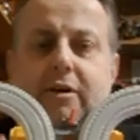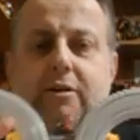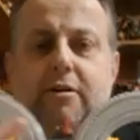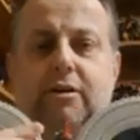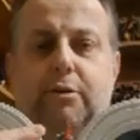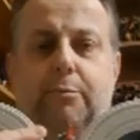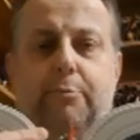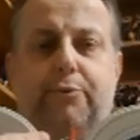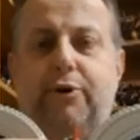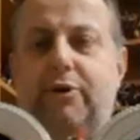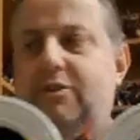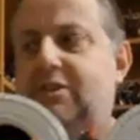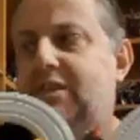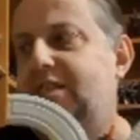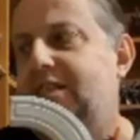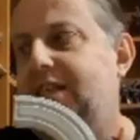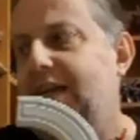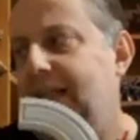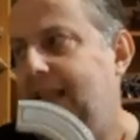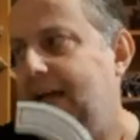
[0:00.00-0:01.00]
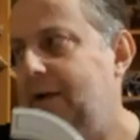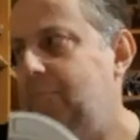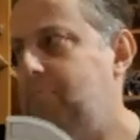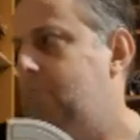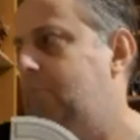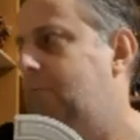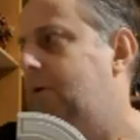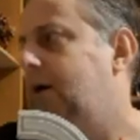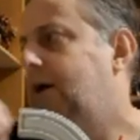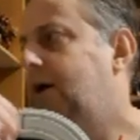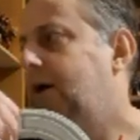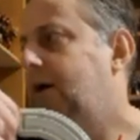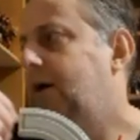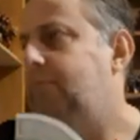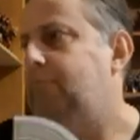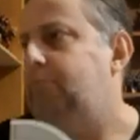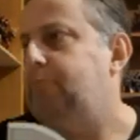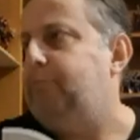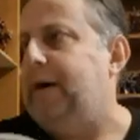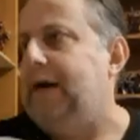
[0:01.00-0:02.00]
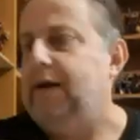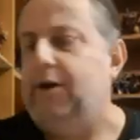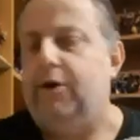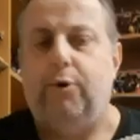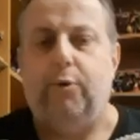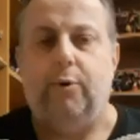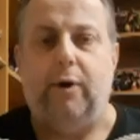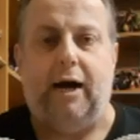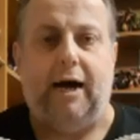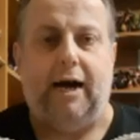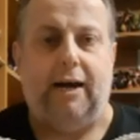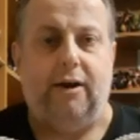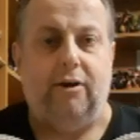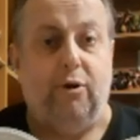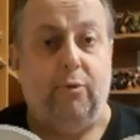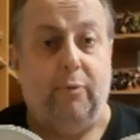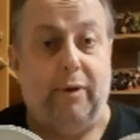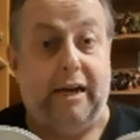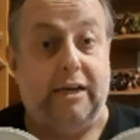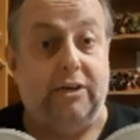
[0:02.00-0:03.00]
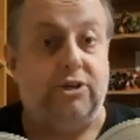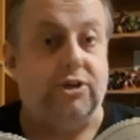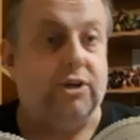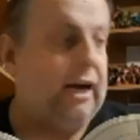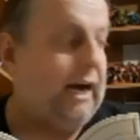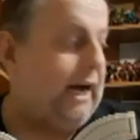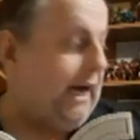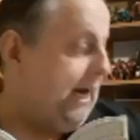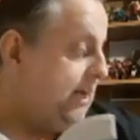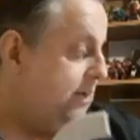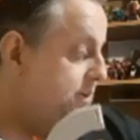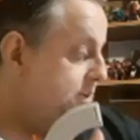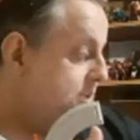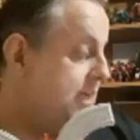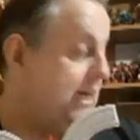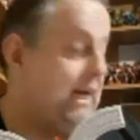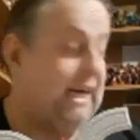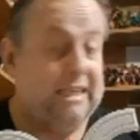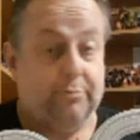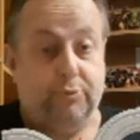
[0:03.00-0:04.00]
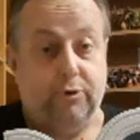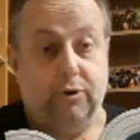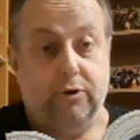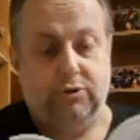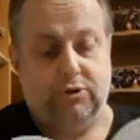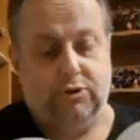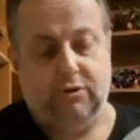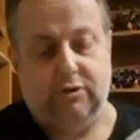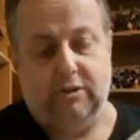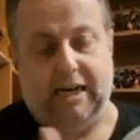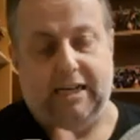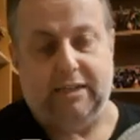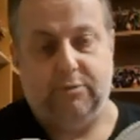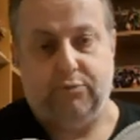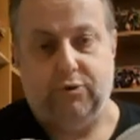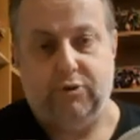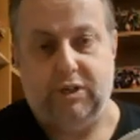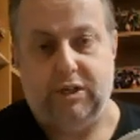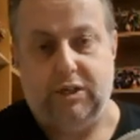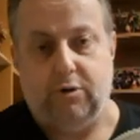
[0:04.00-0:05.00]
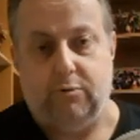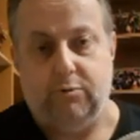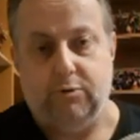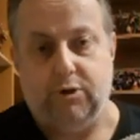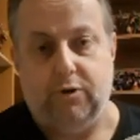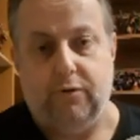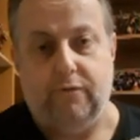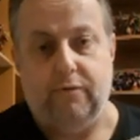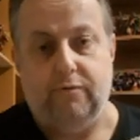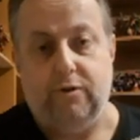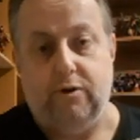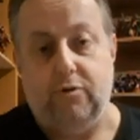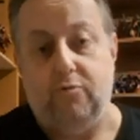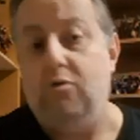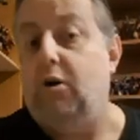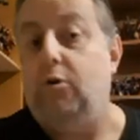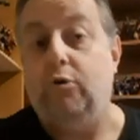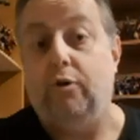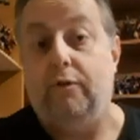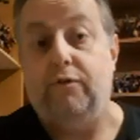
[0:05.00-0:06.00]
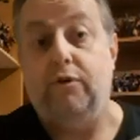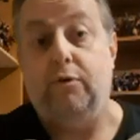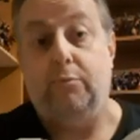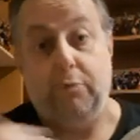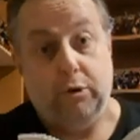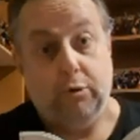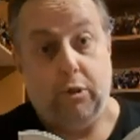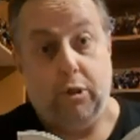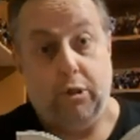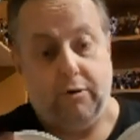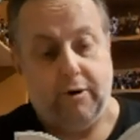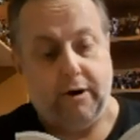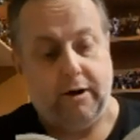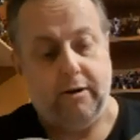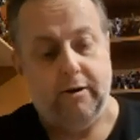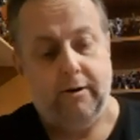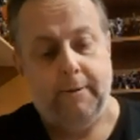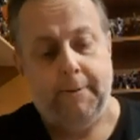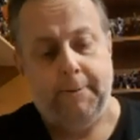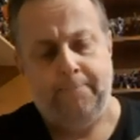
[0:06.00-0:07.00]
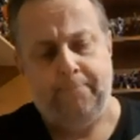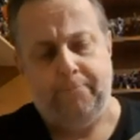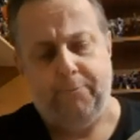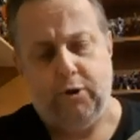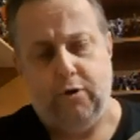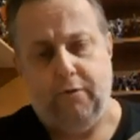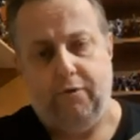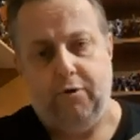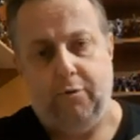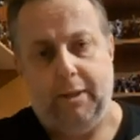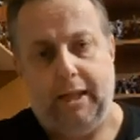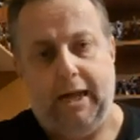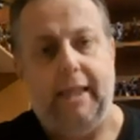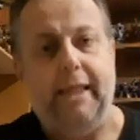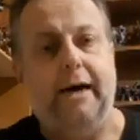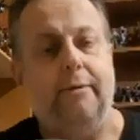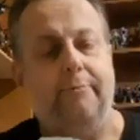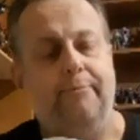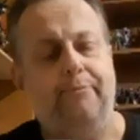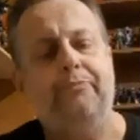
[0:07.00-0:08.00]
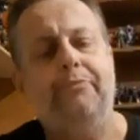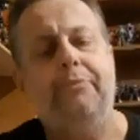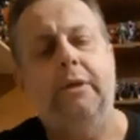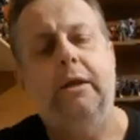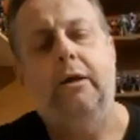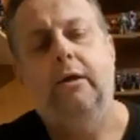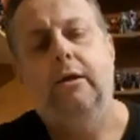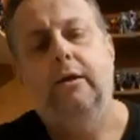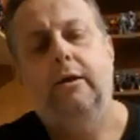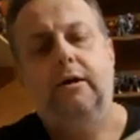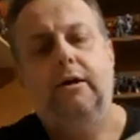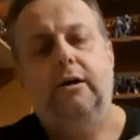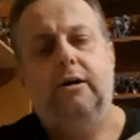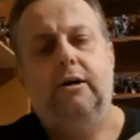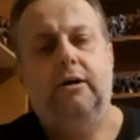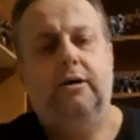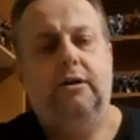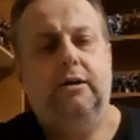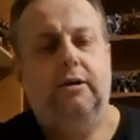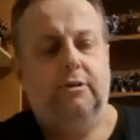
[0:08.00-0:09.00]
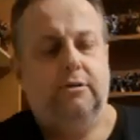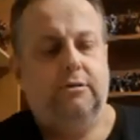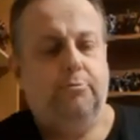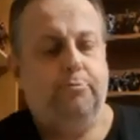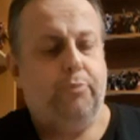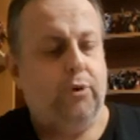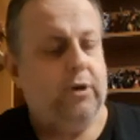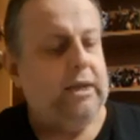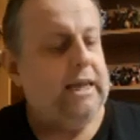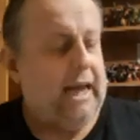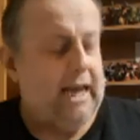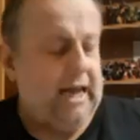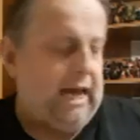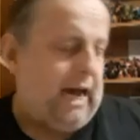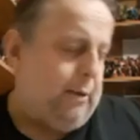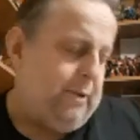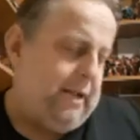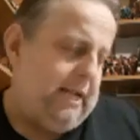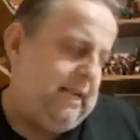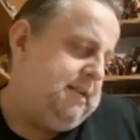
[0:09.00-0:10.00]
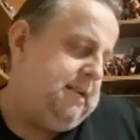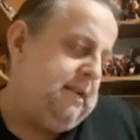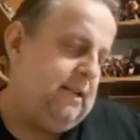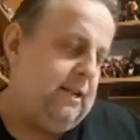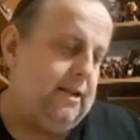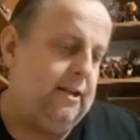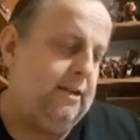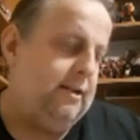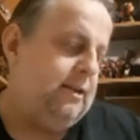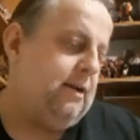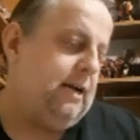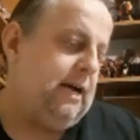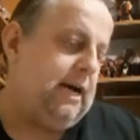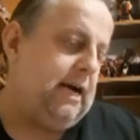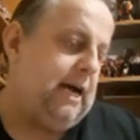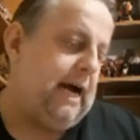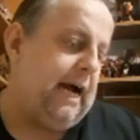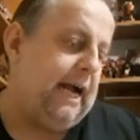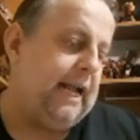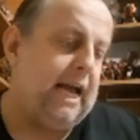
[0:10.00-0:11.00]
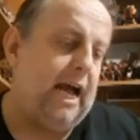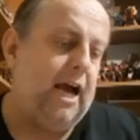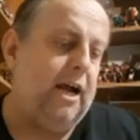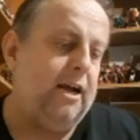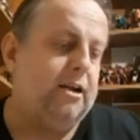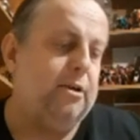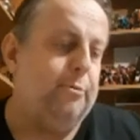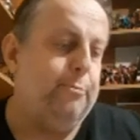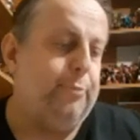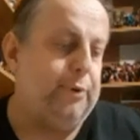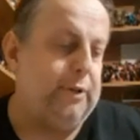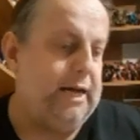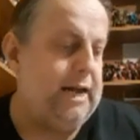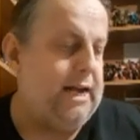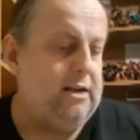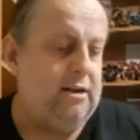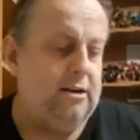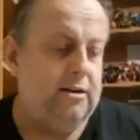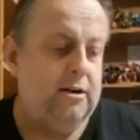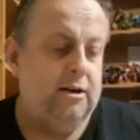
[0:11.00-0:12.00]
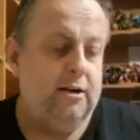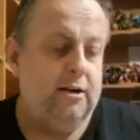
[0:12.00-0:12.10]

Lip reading: compared to, say, like Pangu and Newage and Hasbro's. Hasbro's is always covered. They're all covered up, the other three. Covered up like that. But yeah, I mean, I can't complain.